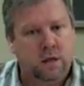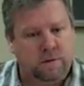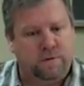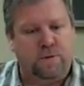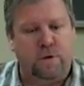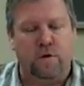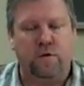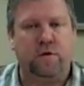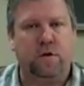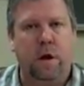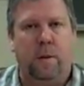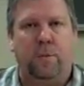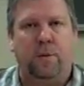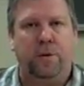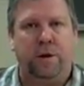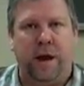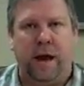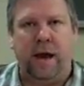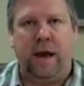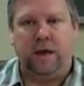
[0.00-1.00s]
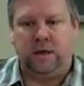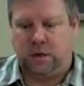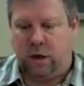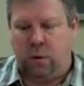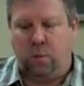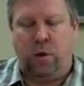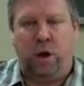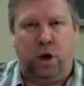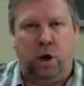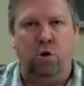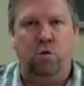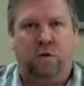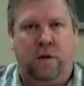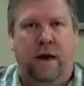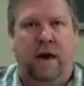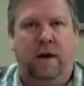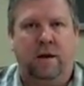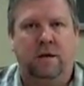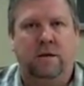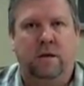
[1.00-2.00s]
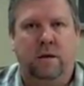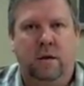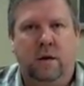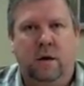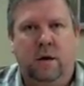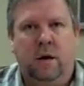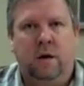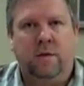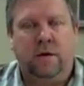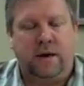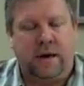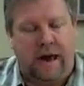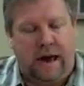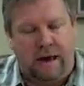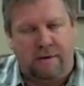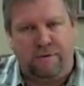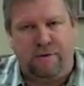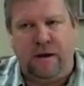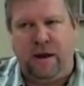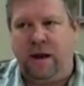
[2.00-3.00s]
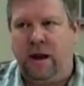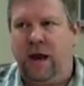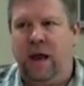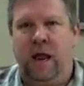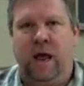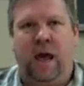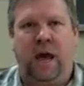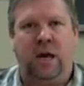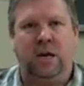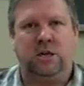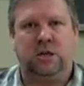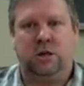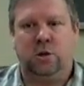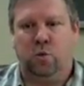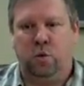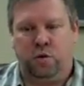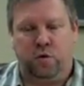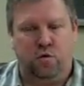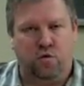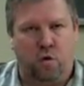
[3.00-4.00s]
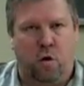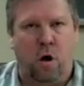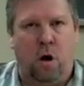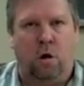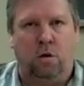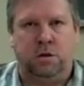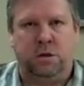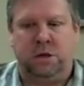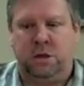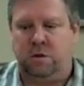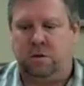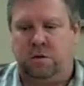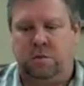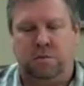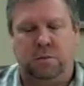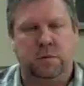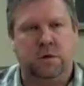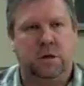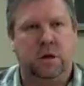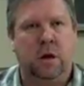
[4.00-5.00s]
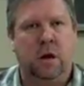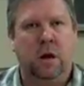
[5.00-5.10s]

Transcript: the first couple days, and we knew that. The caffeine headaches, the withdrawal symptoms.